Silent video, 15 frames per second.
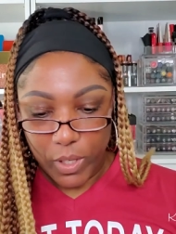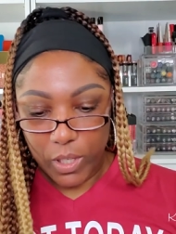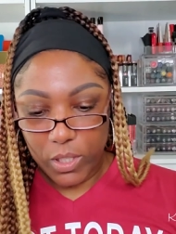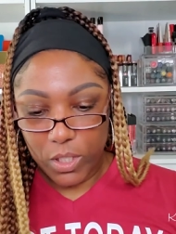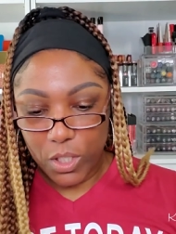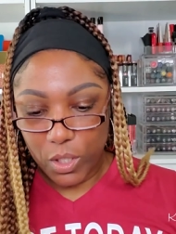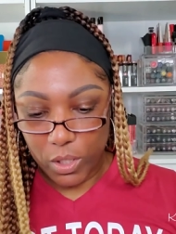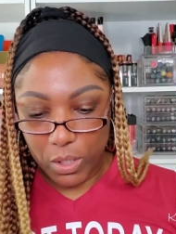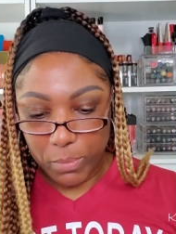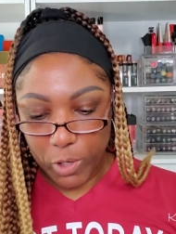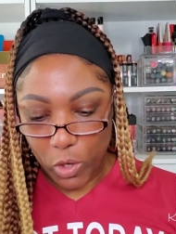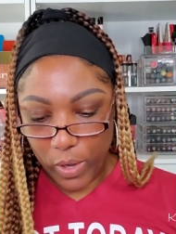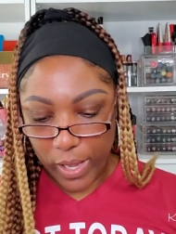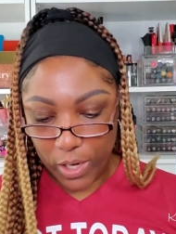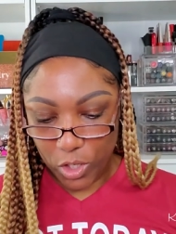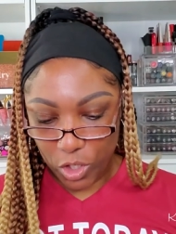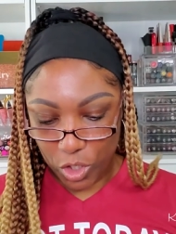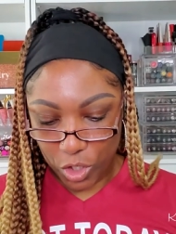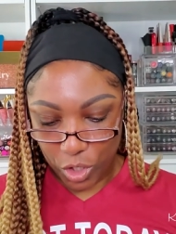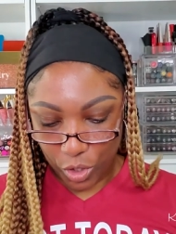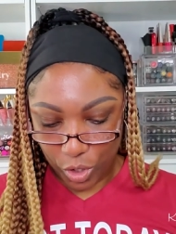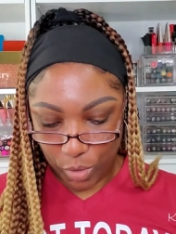And so let me go ahead and just
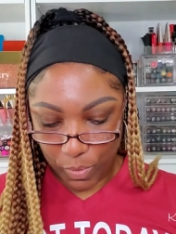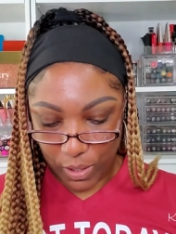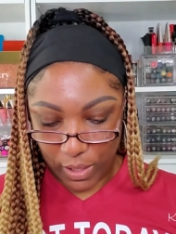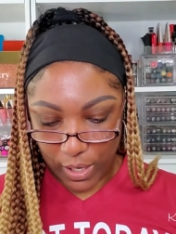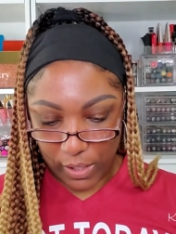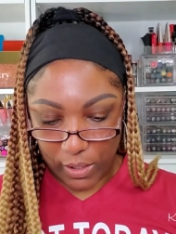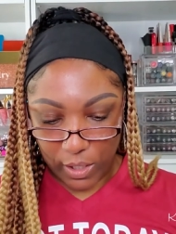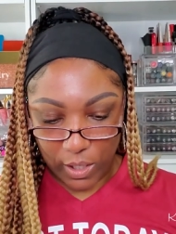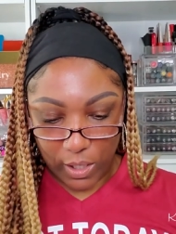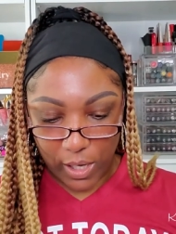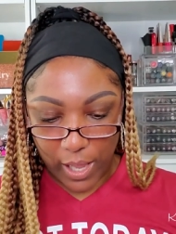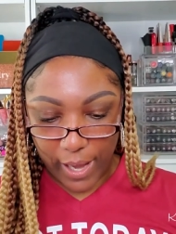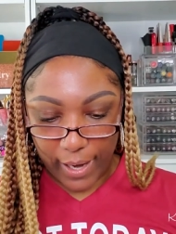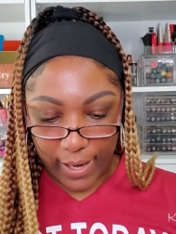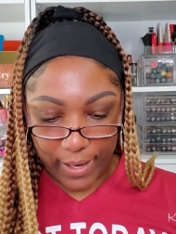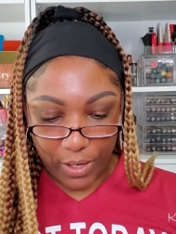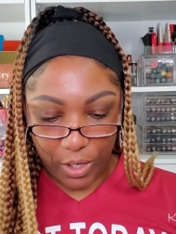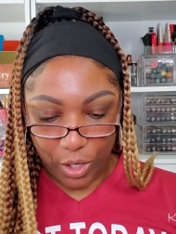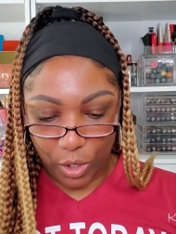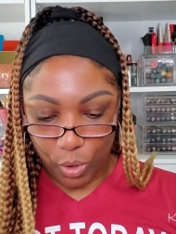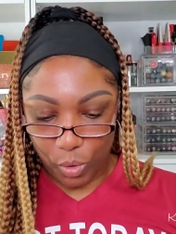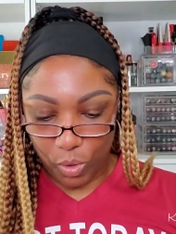show you what they look like. I
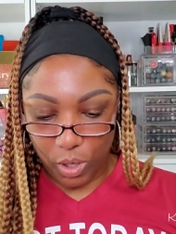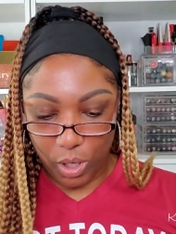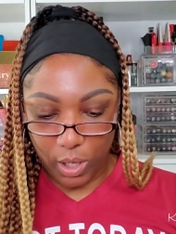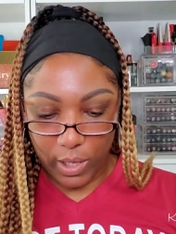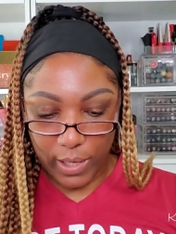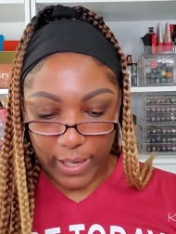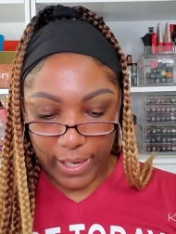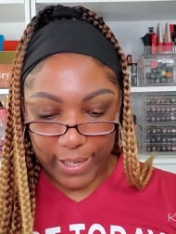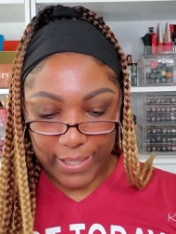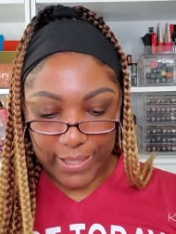know, like